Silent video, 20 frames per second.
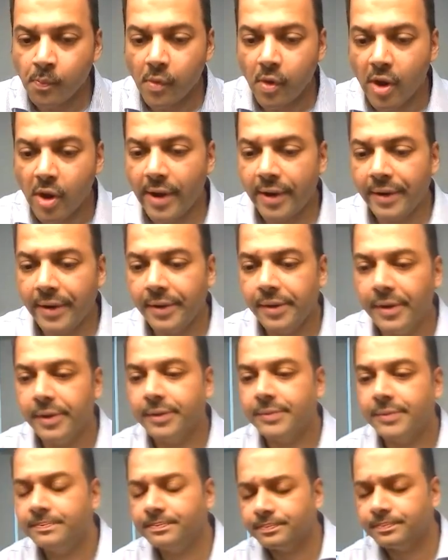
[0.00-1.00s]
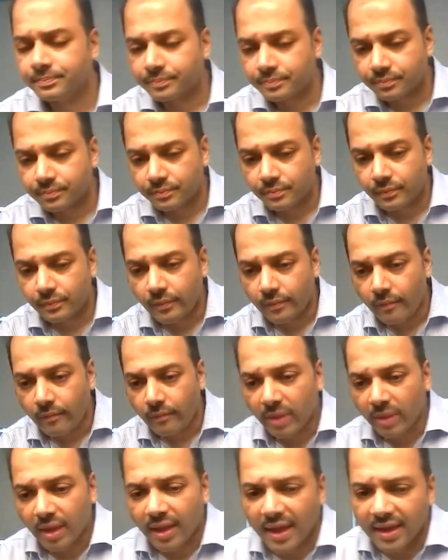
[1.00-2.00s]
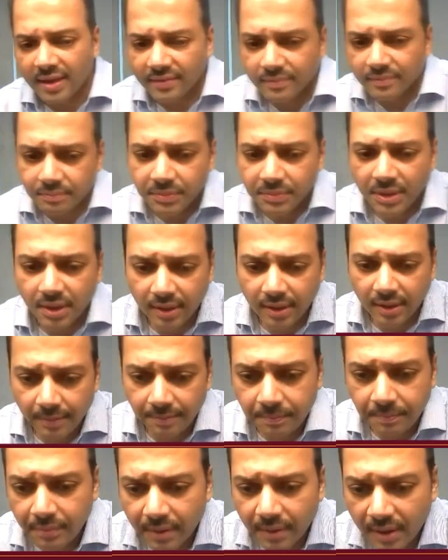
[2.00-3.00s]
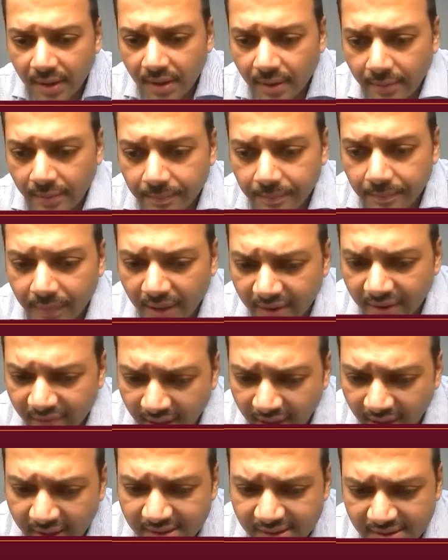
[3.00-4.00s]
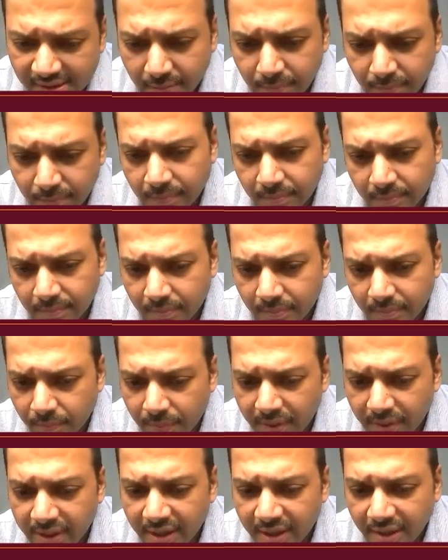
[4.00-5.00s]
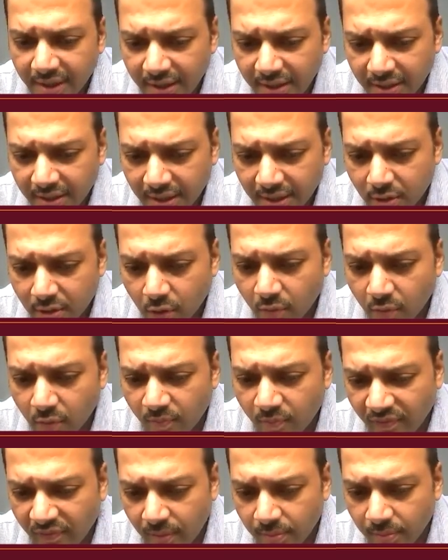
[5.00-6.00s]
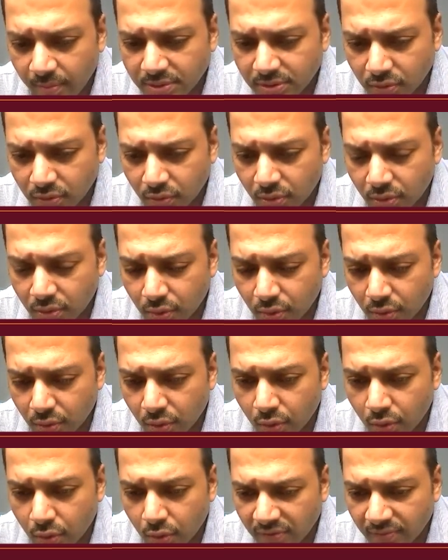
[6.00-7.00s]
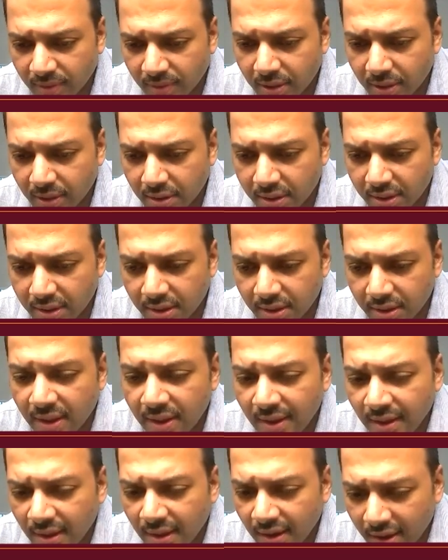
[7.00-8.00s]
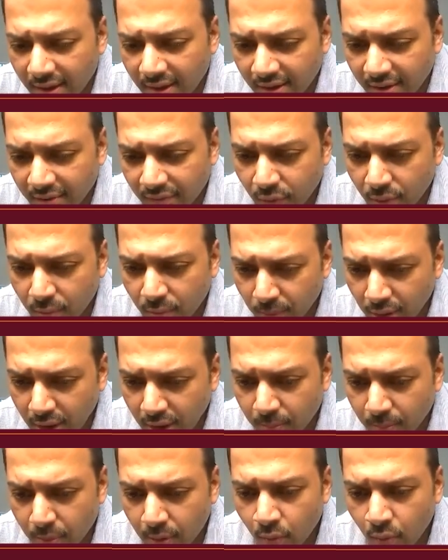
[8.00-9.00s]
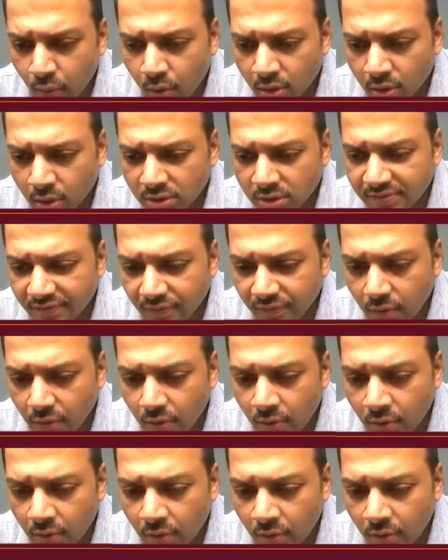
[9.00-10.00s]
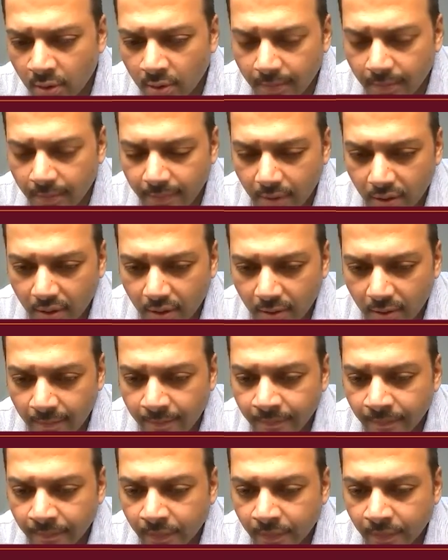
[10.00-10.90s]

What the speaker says: And I've had some pretty healthy track record of performance during the course of my career, and have won multiple awards for the